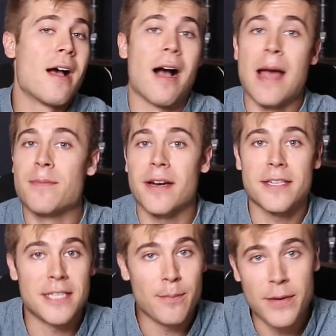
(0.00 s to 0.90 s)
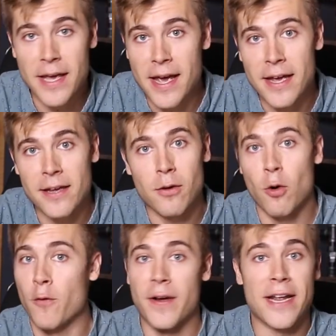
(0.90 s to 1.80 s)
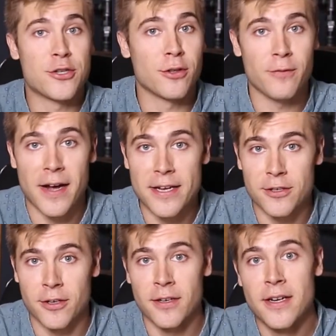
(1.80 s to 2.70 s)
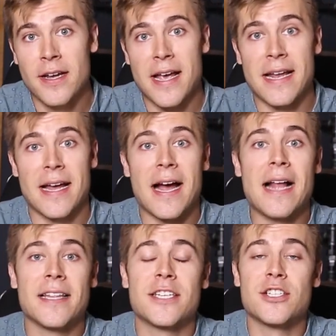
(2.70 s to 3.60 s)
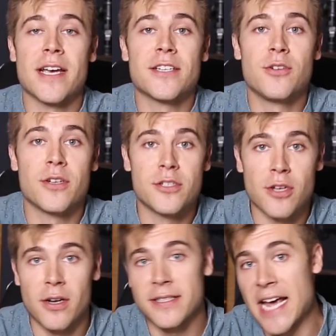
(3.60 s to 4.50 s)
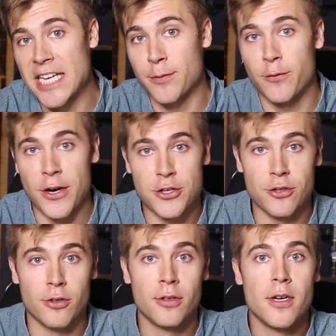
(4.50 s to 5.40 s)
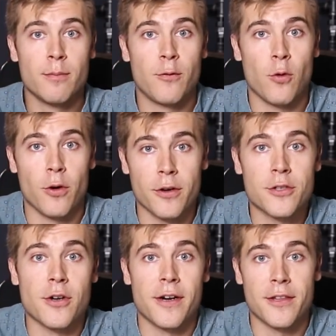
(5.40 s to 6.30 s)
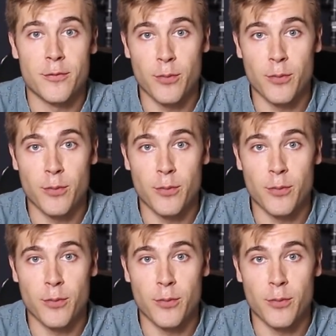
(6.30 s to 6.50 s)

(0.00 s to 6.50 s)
I'm not a CPA or a financial advisor, and I highly suggest you consult a tax professional before starting this